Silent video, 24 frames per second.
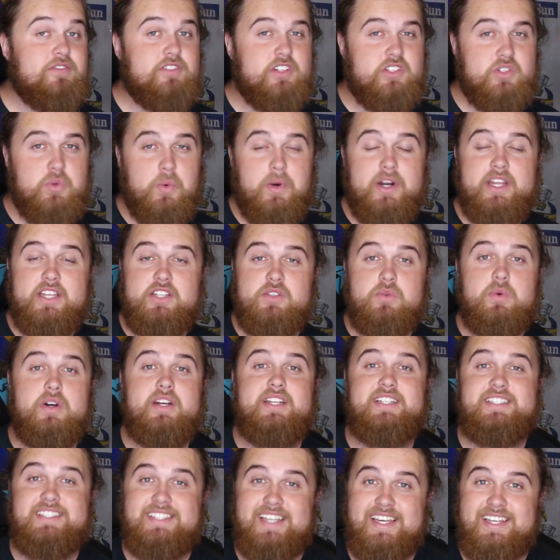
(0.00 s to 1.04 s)
of the
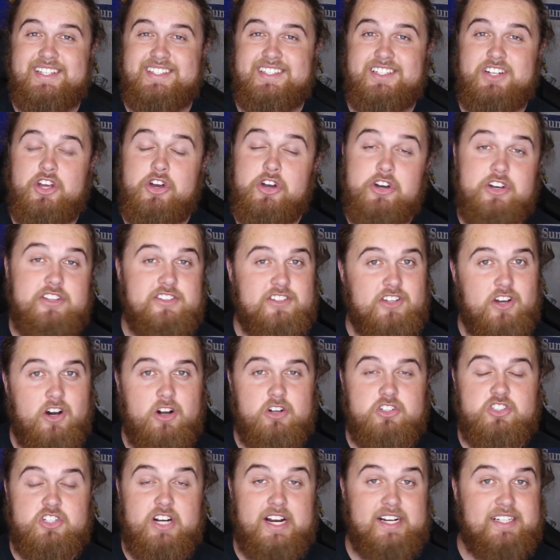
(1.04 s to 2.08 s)
2020 season, Hurn's
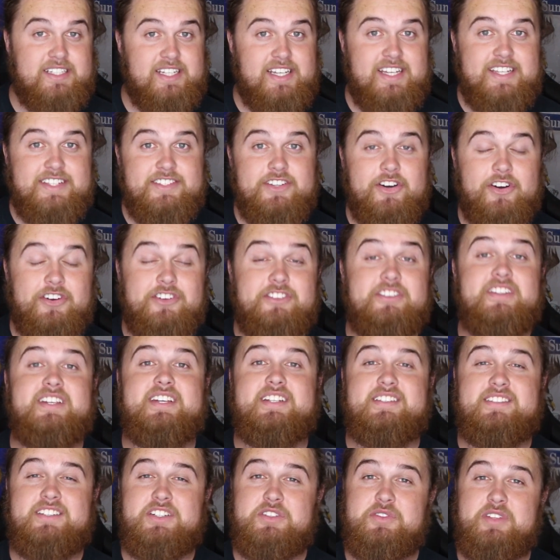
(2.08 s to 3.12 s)
contract is
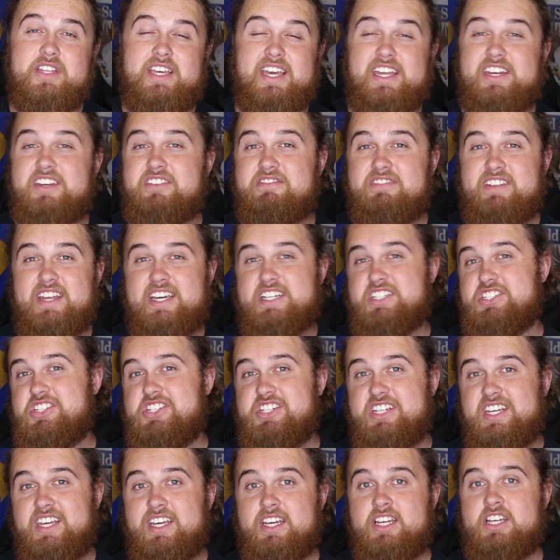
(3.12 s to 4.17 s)
only until the end of
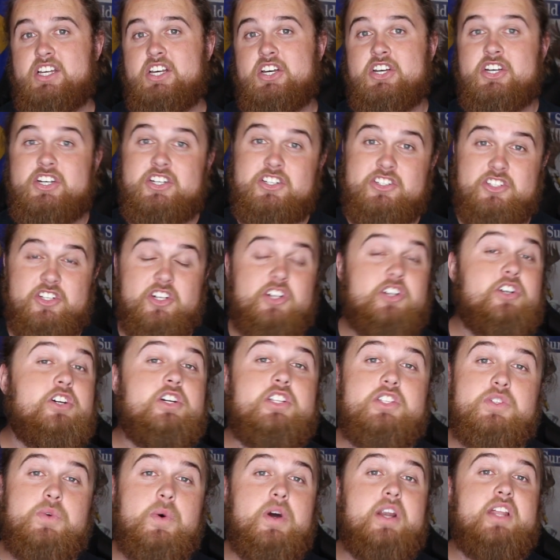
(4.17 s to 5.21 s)
next year, so
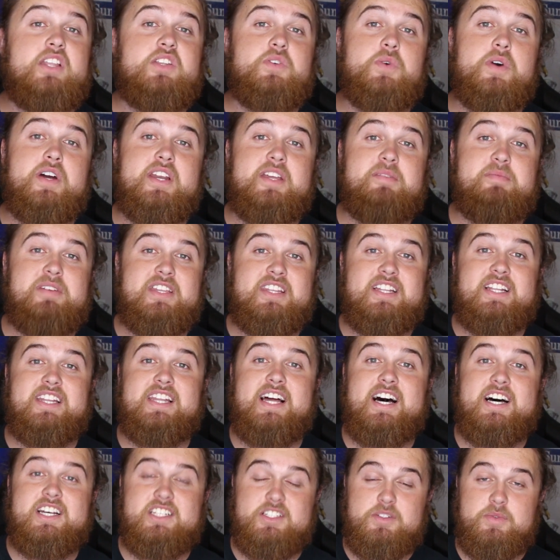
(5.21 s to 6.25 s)
could 2020 be the
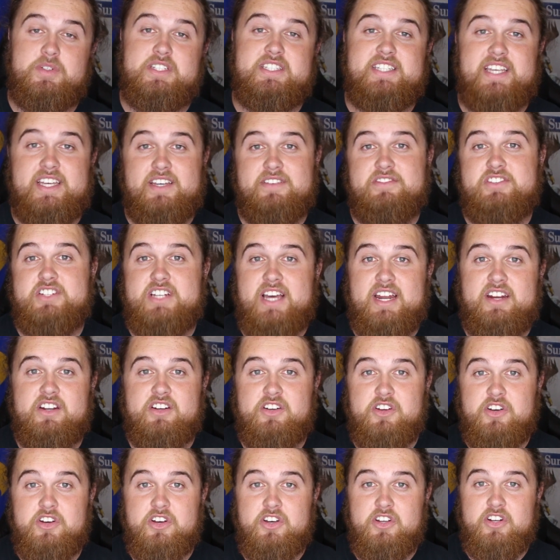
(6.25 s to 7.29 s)
last we see of
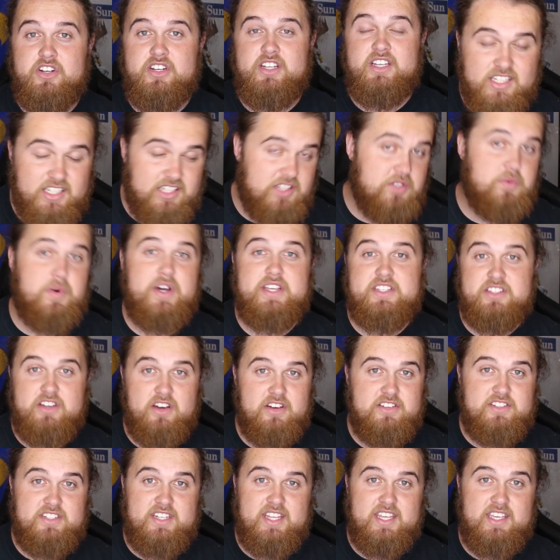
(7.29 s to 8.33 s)
Shannon Hurn in the West
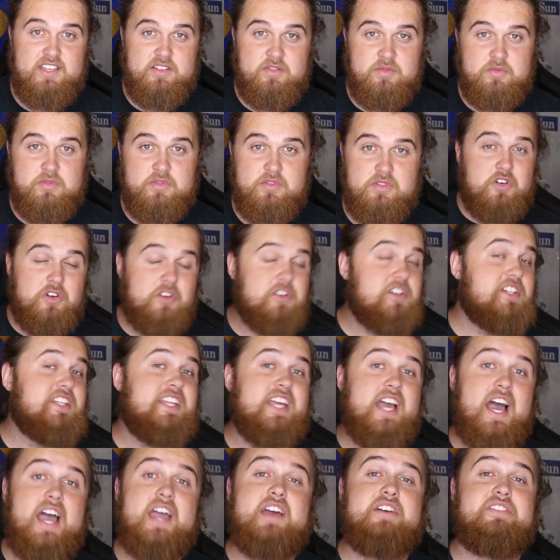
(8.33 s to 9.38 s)
Coast Eagles, or in
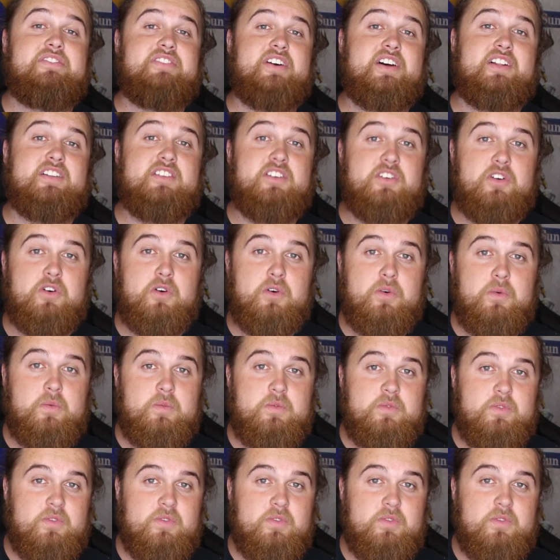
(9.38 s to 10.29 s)
the AFL at all?